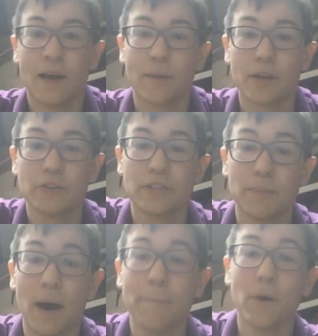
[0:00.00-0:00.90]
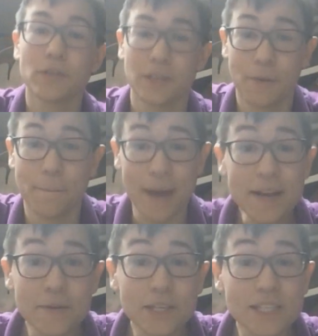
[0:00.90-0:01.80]
We're going to do some unboxing with
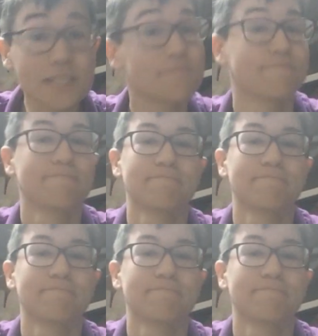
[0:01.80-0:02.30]
Benuis.